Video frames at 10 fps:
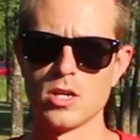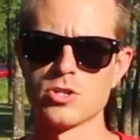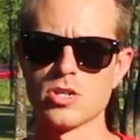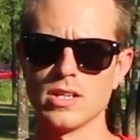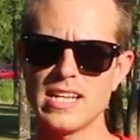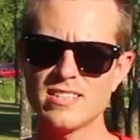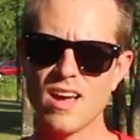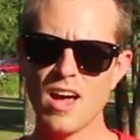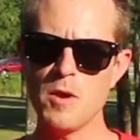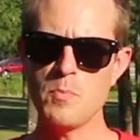So let's
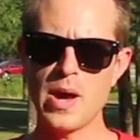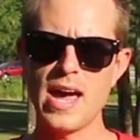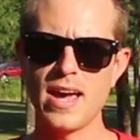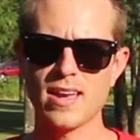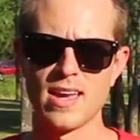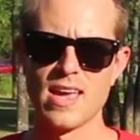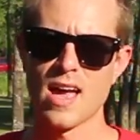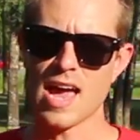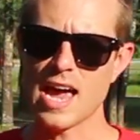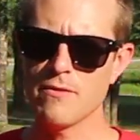unpack
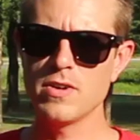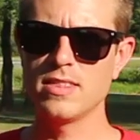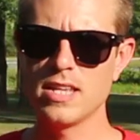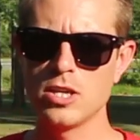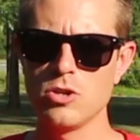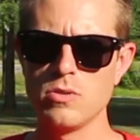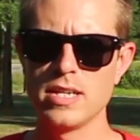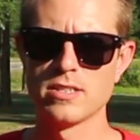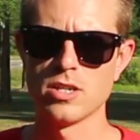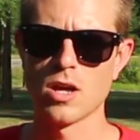everything you
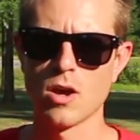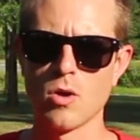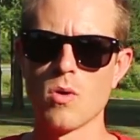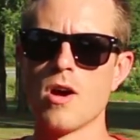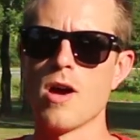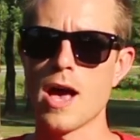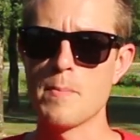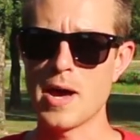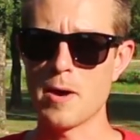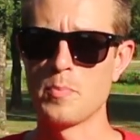need to know
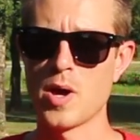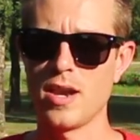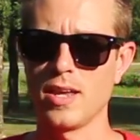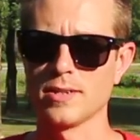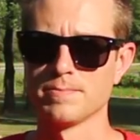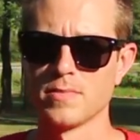about putting.